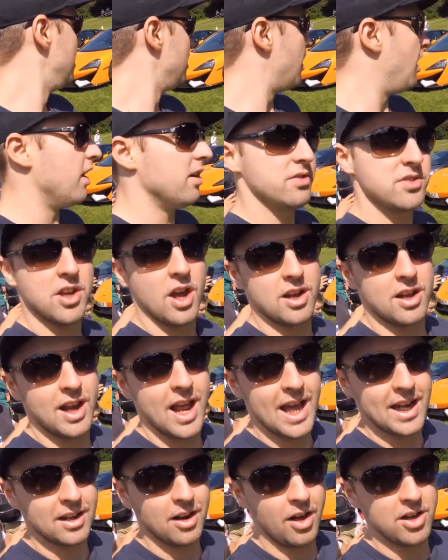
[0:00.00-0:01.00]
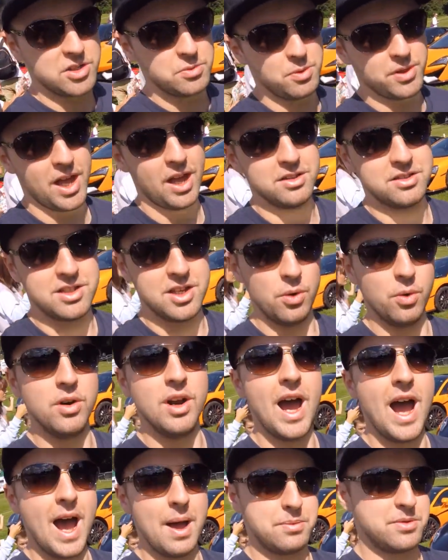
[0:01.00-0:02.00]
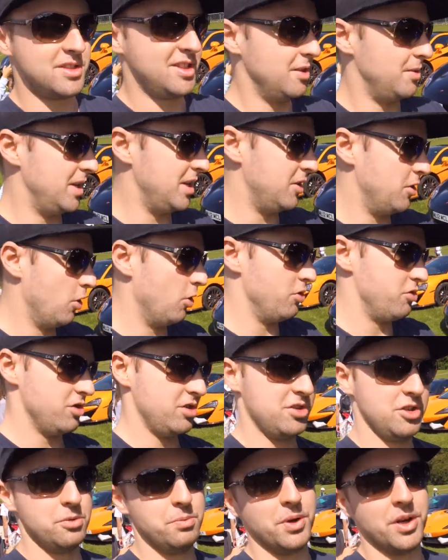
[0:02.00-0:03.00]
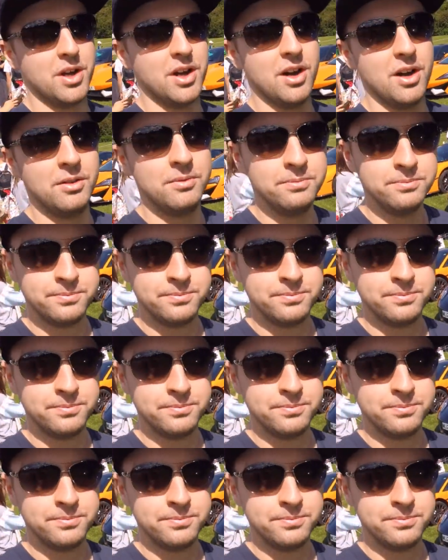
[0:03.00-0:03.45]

kind of circular headlights, but they are still an absolutely gorgeous supercar.